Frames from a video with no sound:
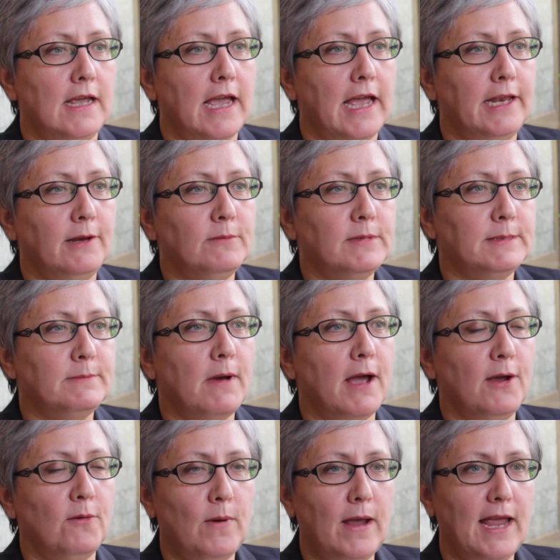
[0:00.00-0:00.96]
And it was
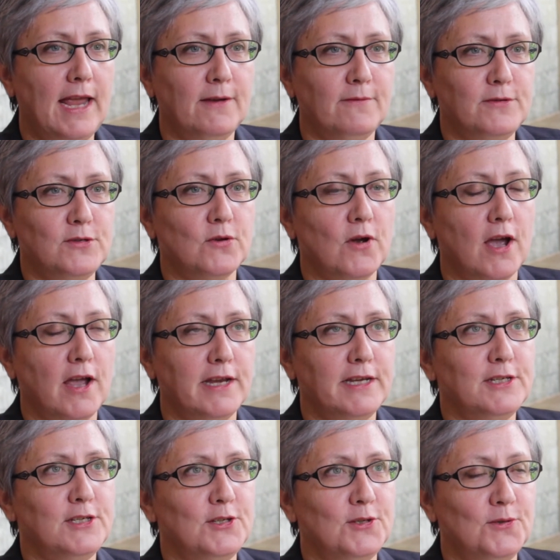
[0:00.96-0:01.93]
my way of
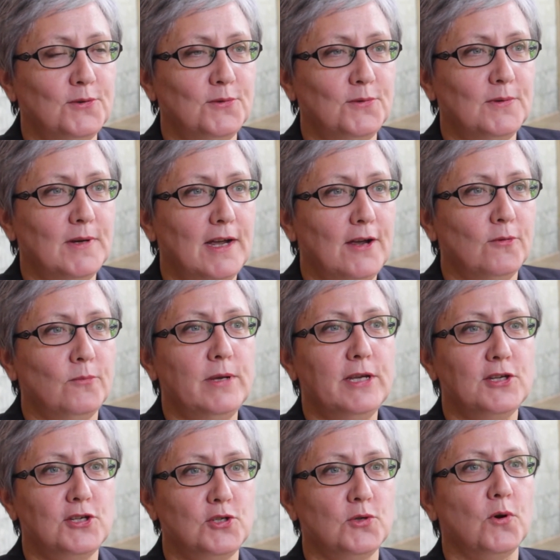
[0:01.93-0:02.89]
trying to
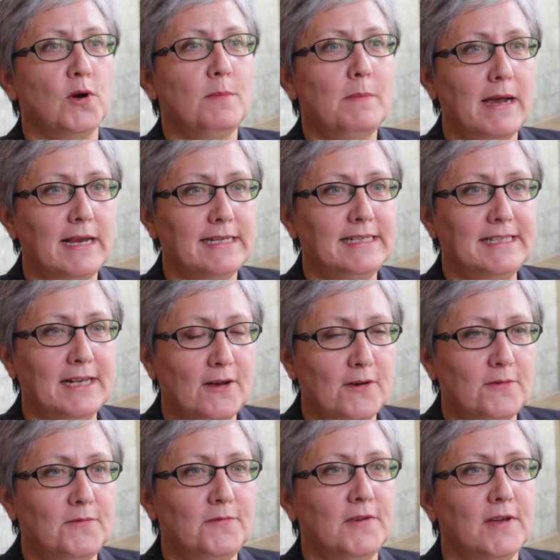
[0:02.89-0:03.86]
reassure
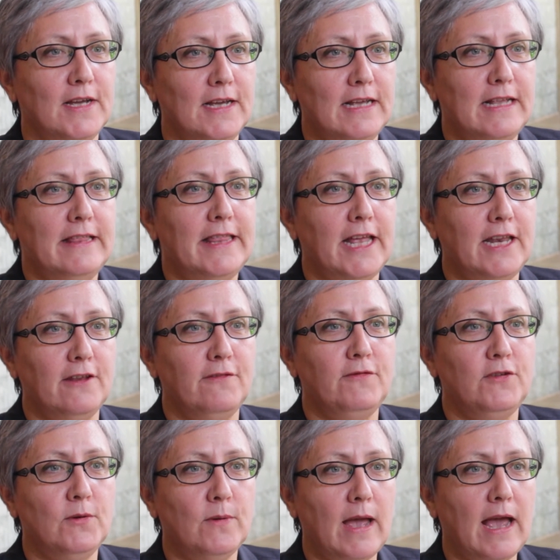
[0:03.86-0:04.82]
myself that
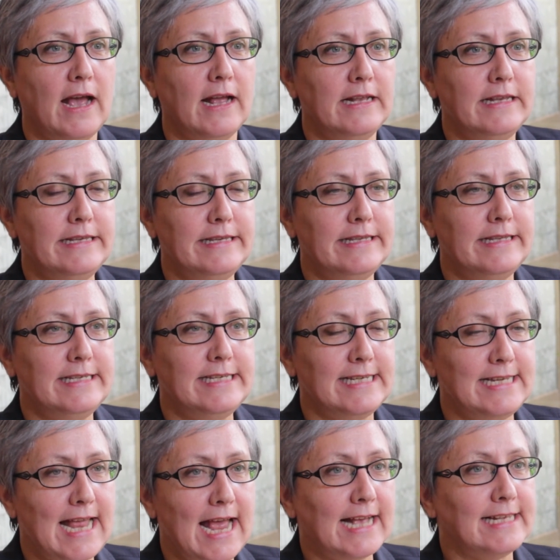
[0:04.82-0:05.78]
if you had
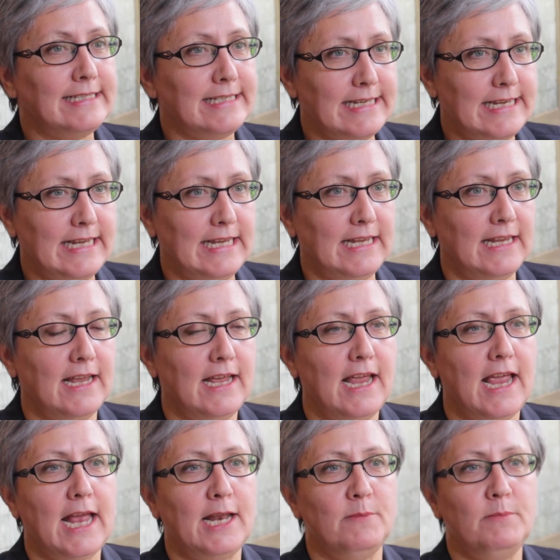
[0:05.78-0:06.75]
tenacity
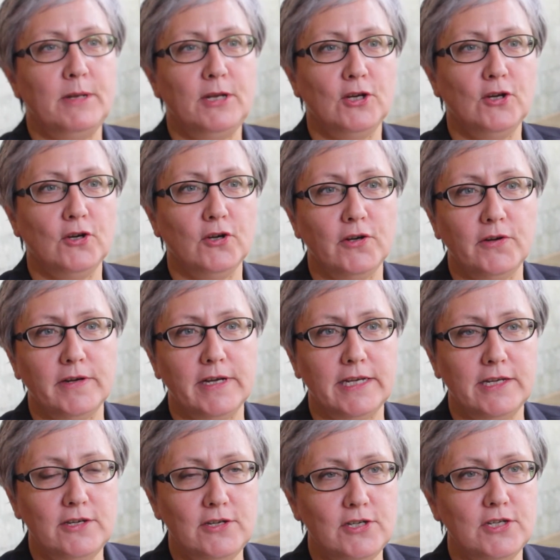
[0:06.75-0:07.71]
and a bit of
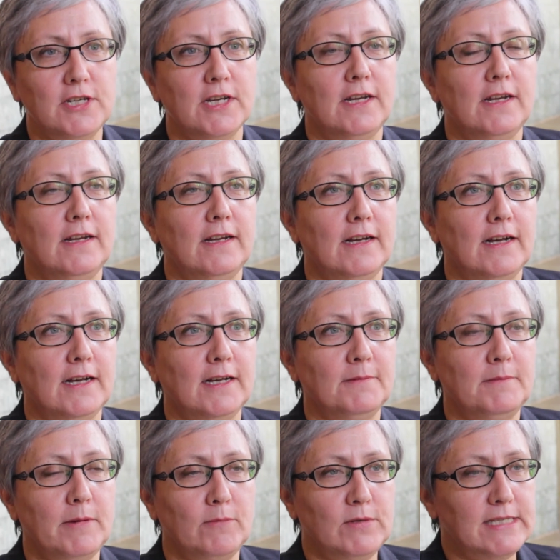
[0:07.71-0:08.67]
courage
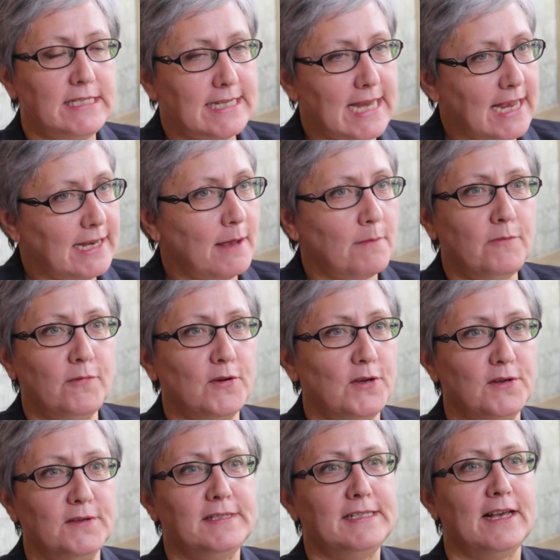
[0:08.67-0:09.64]
and would stand up for
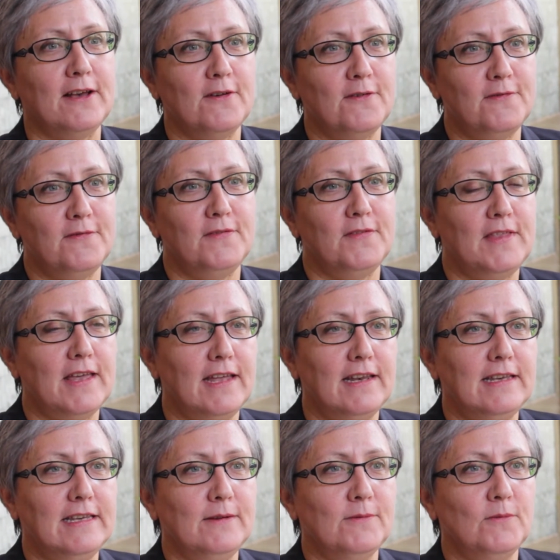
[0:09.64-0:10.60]
yourself,
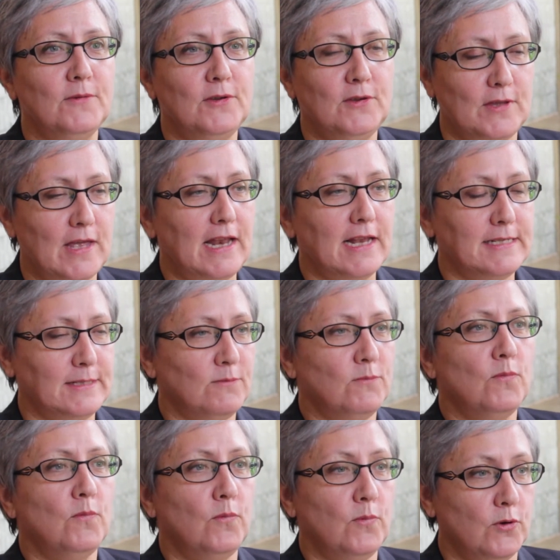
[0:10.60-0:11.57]
that as
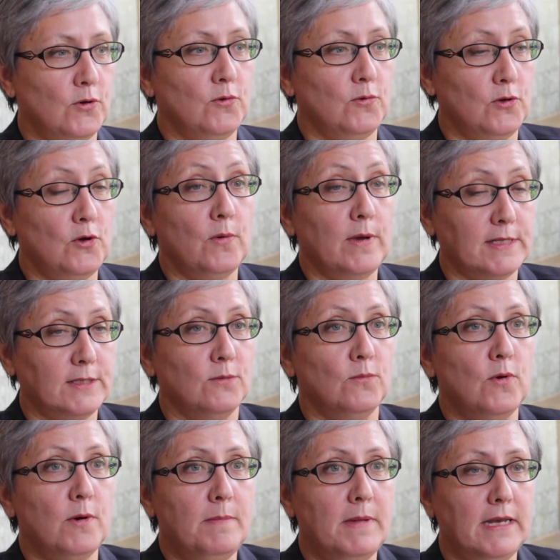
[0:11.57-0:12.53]
a
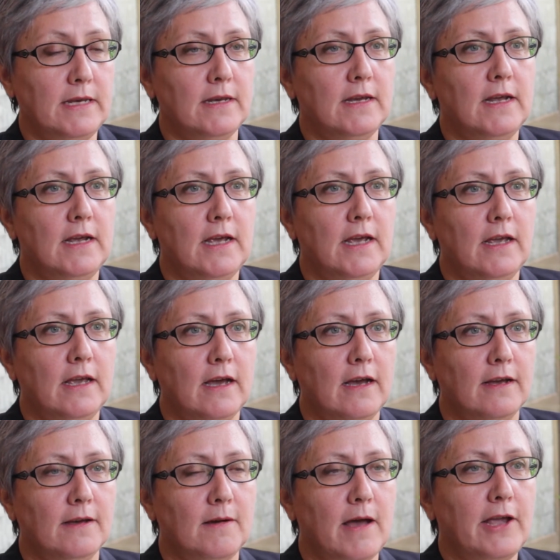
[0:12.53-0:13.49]
woman
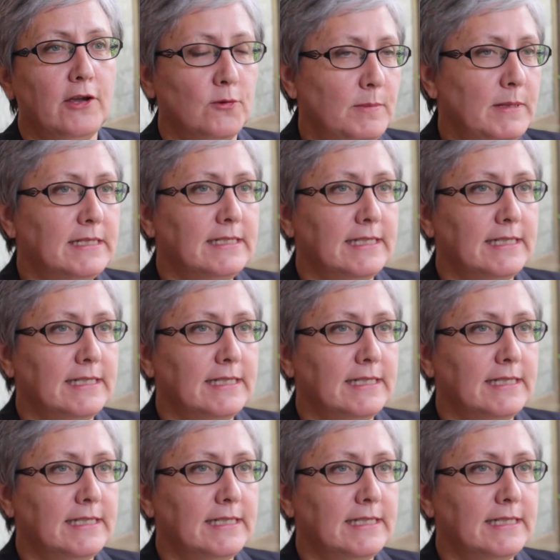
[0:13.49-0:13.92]
I could be